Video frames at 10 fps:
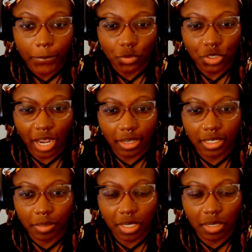We're not
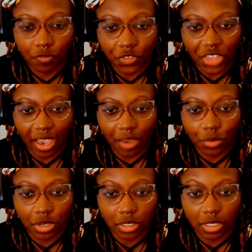condemning them for that.
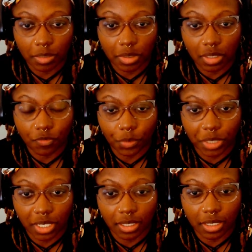We're condemning them for
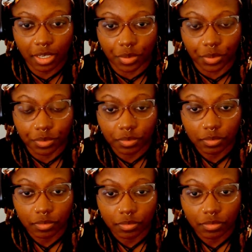being illegal
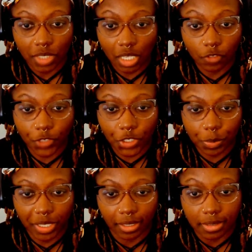in the first
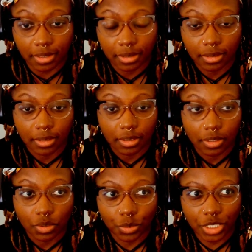place,
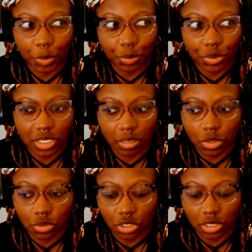which people seem
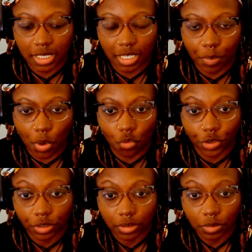to just skip
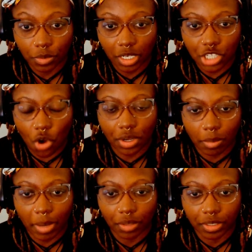over when they're talking
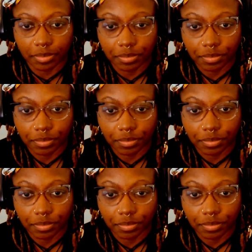about them.